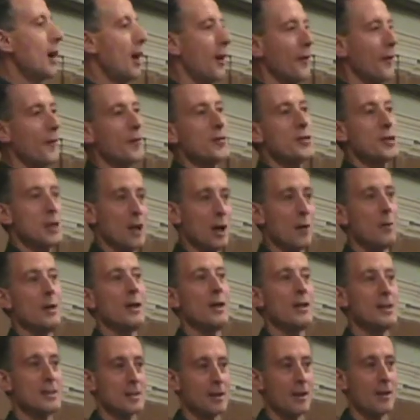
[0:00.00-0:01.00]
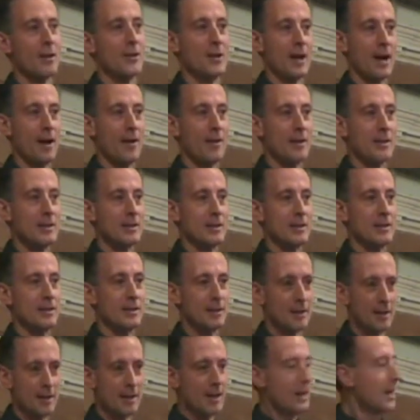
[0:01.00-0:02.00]
of showing solidarity.
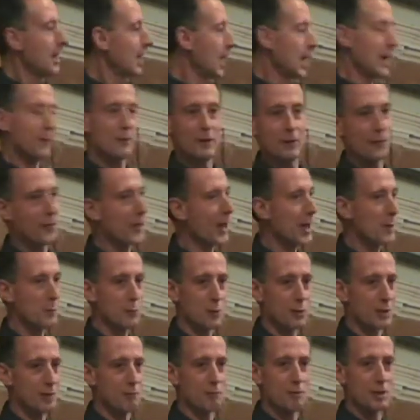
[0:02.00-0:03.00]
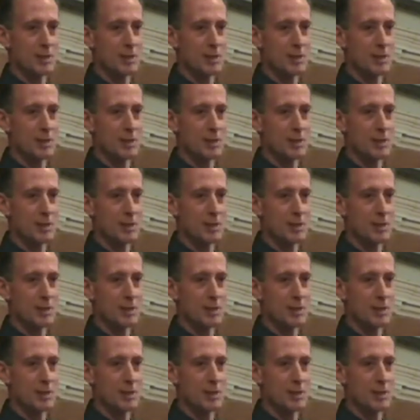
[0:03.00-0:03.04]
Even if they wouldn't